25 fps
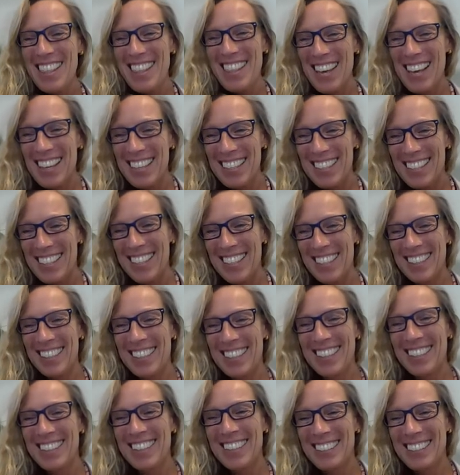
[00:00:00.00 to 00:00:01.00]
Thank you
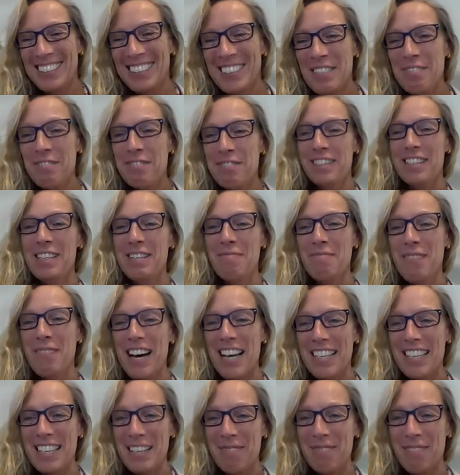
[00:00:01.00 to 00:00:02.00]
for
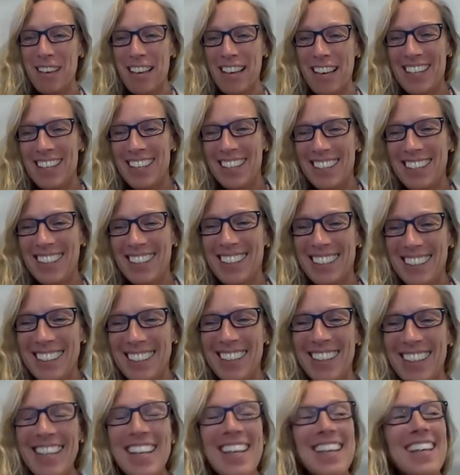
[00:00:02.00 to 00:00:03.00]
reminding me.
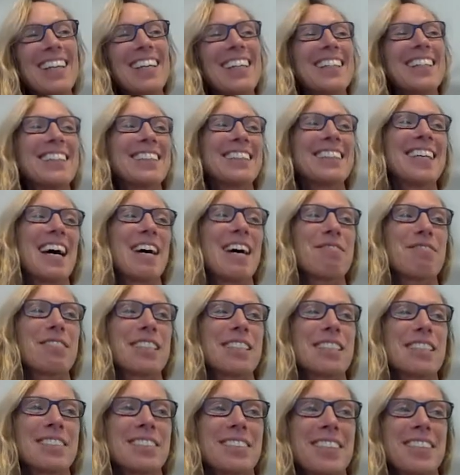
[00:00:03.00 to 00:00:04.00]
Good
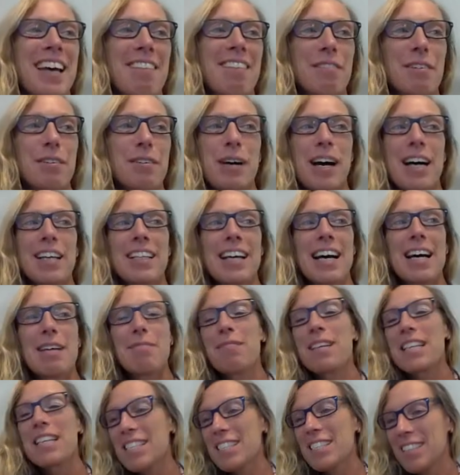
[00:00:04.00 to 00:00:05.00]
afternoon, everyone.
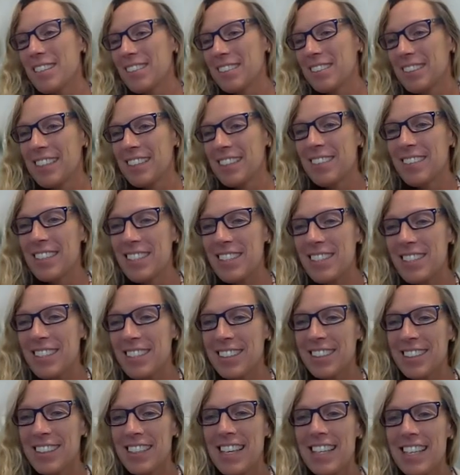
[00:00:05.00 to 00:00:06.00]
I'm Liselotte
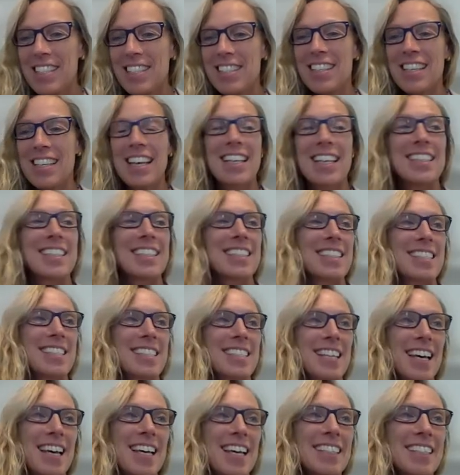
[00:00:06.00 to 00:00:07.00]
Eriksson, as Katie
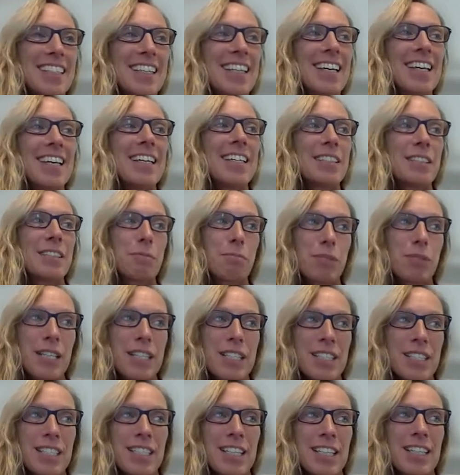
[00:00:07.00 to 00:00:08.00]
said, the
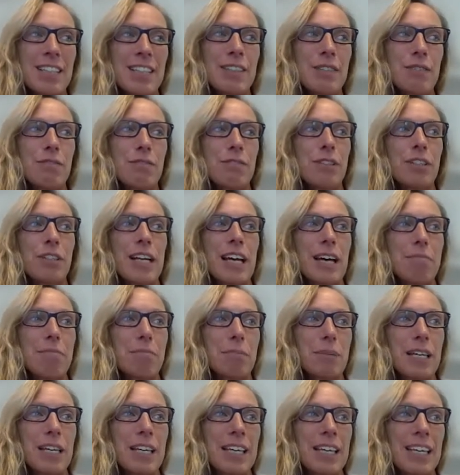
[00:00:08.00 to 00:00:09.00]
president for
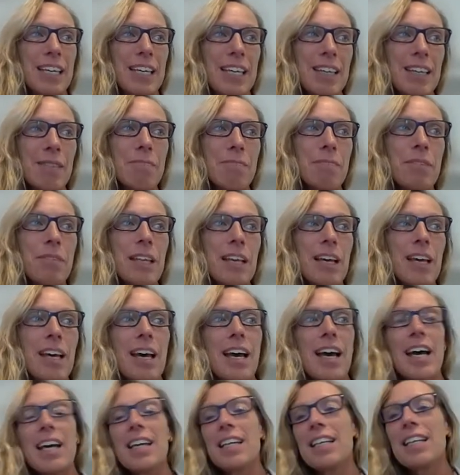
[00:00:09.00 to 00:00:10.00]
MPE.
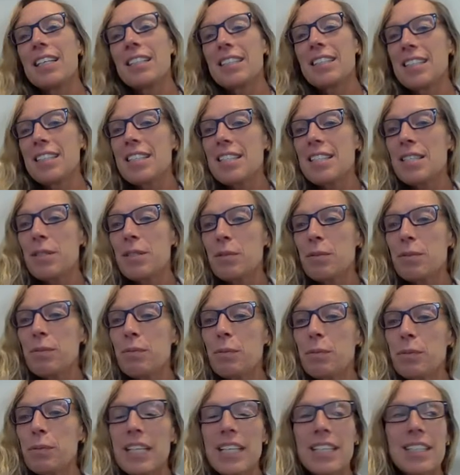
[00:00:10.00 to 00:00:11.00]
And it is
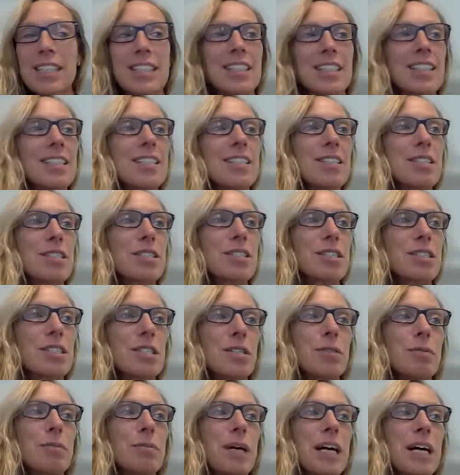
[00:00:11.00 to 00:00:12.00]
with
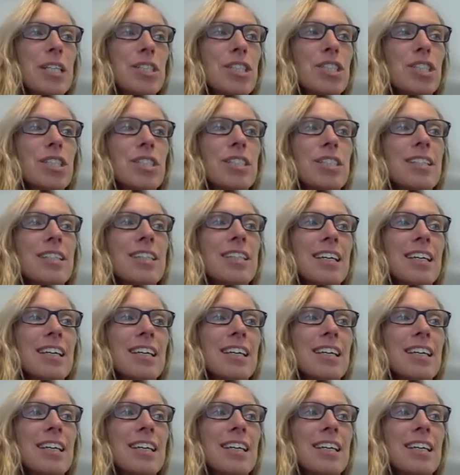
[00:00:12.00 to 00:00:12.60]
so much